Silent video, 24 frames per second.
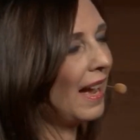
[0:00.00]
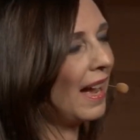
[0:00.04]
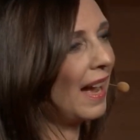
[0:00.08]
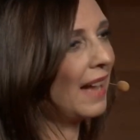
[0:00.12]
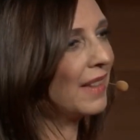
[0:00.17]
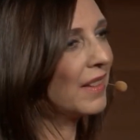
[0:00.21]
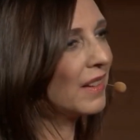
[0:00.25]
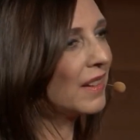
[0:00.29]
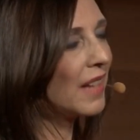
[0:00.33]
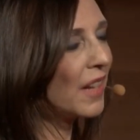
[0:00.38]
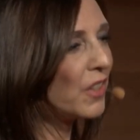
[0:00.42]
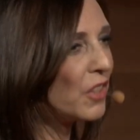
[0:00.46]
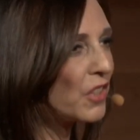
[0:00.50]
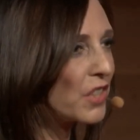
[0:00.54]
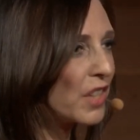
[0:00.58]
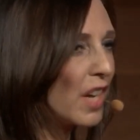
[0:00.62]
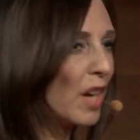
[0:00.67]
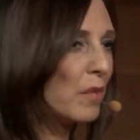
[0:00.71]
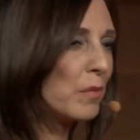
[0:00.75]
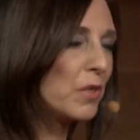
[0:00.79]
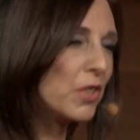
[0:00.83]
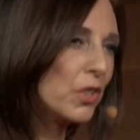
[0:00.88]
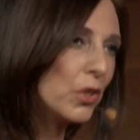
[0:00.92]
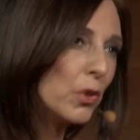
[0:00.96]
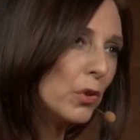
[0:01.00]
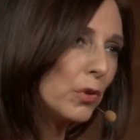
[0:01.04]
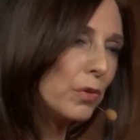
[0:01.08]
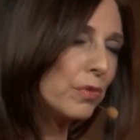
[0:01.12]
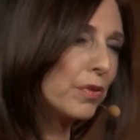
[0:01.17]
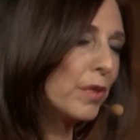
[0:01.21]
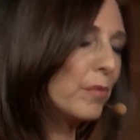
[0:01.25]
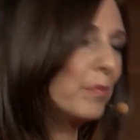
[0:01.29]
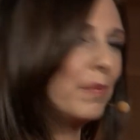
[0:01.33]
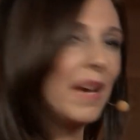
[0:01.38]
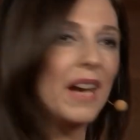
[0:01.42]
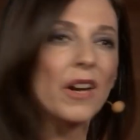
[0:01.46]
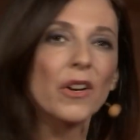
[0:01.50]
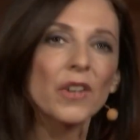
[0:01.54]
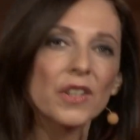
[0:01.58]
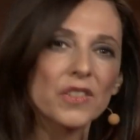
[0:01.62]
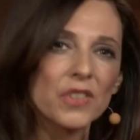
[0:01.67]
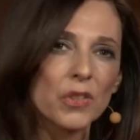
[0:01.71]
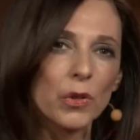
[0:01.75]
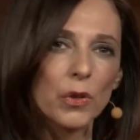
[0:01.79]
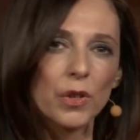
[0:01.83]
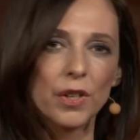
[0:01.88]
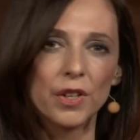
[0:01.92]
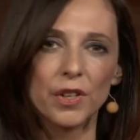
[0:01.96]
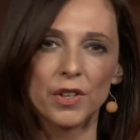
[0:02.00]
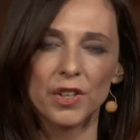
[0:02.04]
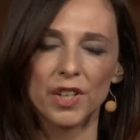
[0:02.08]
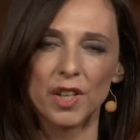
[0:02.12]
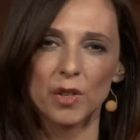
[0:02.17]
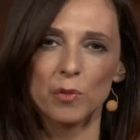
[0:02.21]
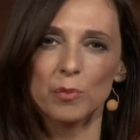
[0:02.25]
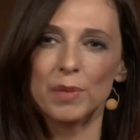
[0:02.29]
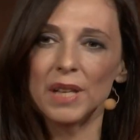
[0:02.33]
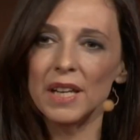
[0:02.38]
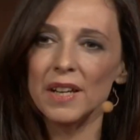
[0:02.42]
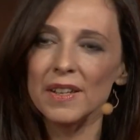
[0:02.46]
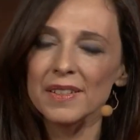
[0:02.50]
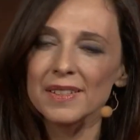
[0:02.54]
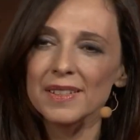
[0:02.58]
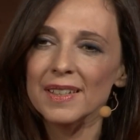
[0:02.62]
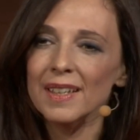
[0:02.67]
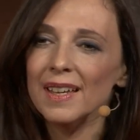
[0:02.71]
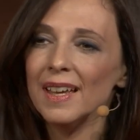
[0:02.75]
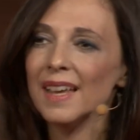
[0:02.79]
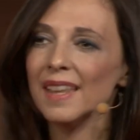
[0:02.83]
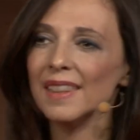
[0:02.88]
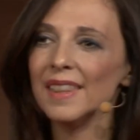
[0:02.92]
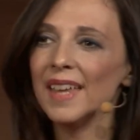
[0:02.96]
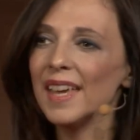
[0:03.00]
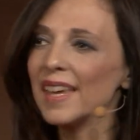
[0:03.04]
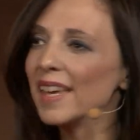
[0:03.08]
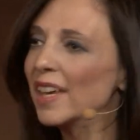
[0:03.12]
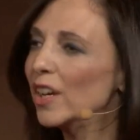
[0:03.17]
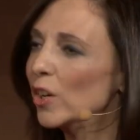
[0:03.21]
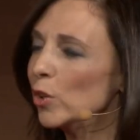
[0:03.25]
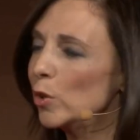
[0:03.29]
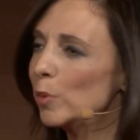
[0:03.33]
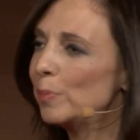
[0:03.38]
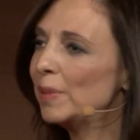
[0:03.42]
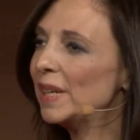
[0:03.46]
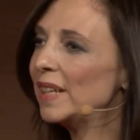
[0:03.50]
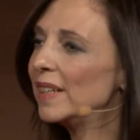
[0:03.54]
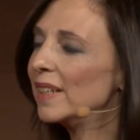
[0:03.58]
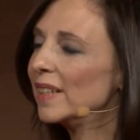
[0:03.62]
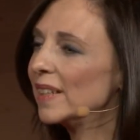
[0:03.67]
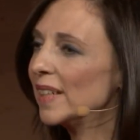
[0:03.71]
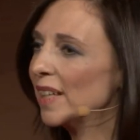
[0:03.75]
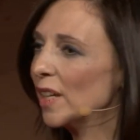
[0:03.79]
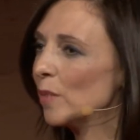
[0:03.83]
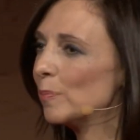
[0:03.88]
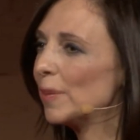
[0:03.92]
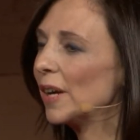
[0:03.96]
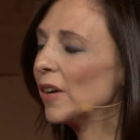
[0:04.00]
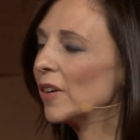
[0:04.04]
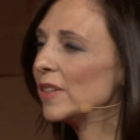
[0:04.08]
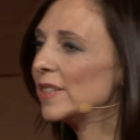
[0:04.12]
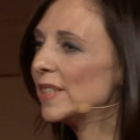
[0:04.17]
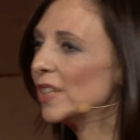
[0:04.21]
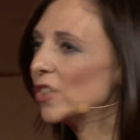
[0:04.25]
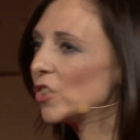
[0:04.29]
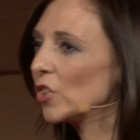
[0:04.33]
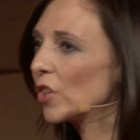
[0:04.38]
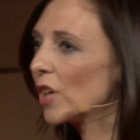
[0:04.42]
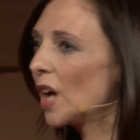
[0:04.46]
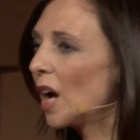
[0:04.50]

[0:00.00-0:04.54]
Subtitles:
And the letters come, too, from parents who are hurting because they hear repeatedly at parent-teacher